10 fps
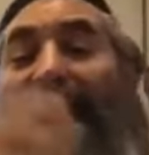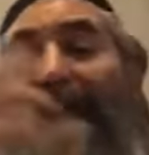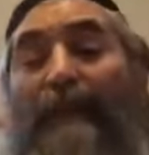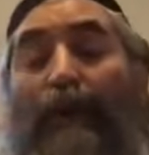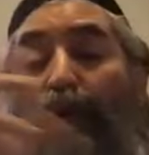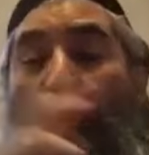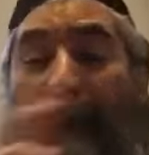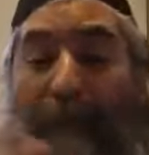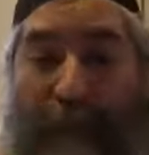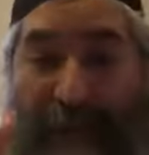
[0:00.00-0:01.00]
are the two
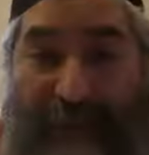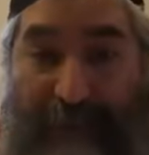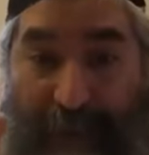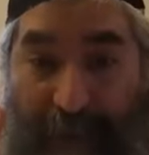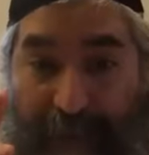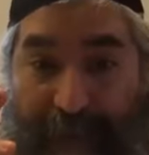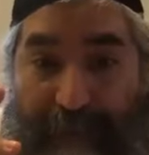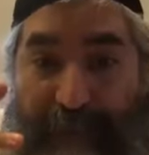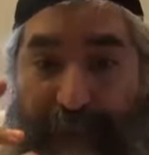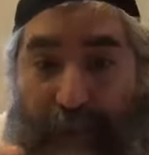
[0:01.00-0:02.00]
difference
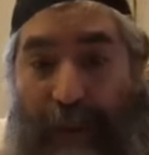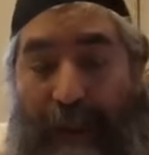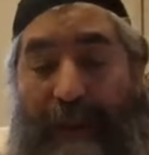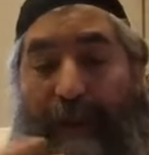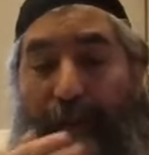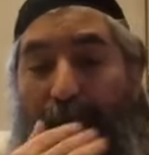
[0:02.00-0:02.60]
this